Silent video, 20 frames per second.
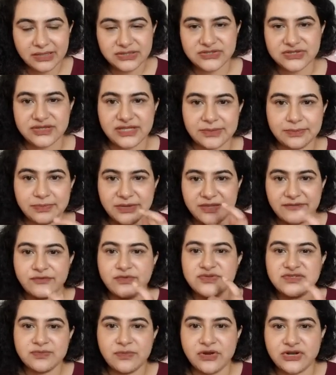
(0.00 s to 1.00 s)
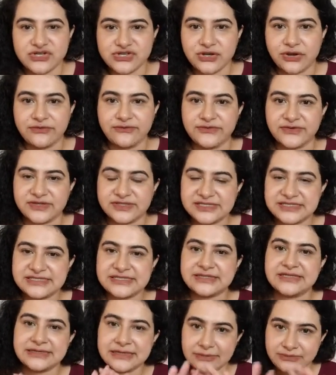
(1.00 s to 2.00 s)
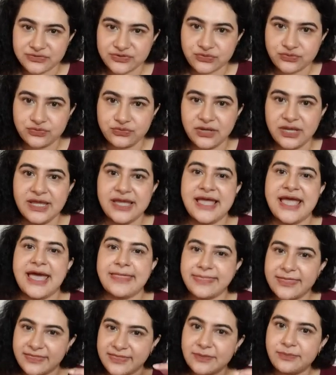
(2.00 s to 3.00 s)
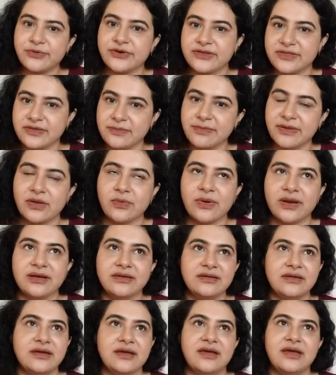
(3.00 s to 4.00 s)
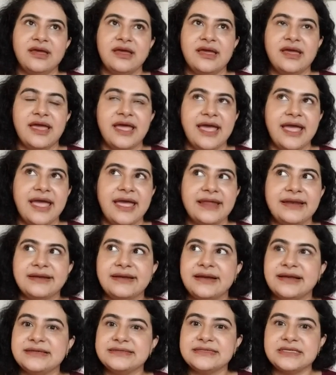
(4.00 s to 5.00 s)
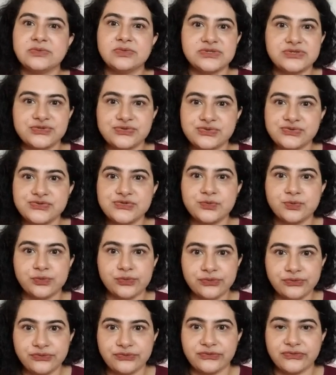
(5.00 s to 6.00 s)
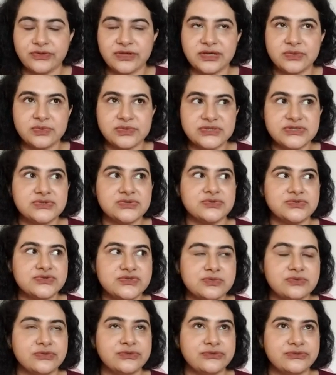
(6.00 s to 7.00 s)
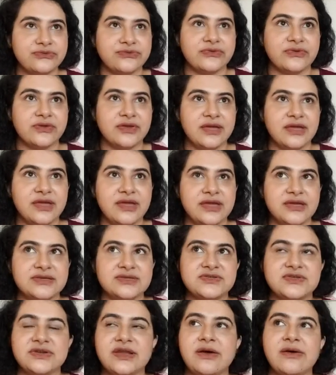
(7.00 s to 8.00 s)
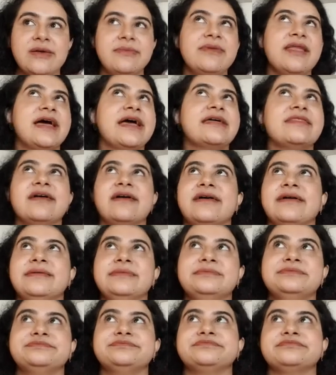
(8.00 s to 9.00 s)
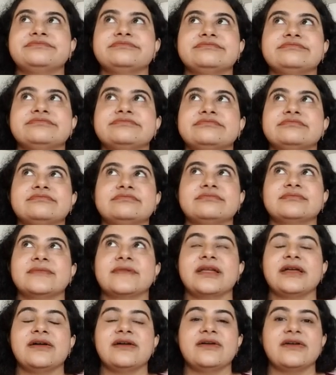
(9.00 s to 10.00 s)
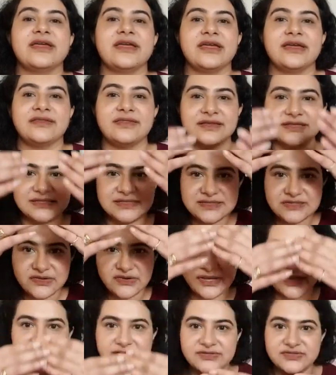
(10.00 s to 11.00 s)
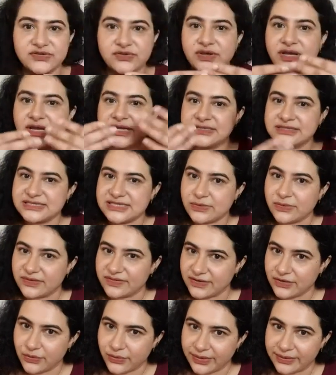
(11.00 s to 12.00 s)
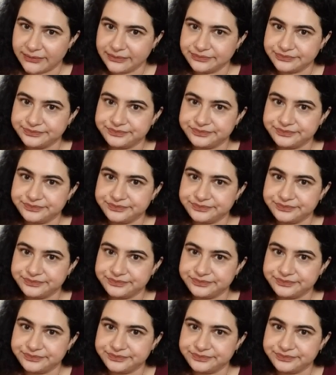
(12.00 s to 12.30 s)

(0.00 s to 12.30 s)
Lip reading: So they give you a small shot first to numb you, and then they put in the big one. And guys, it was so smooth. It was so smooth. So now I'm lying there. Okay, there's a screen, so you can't see what they're doing.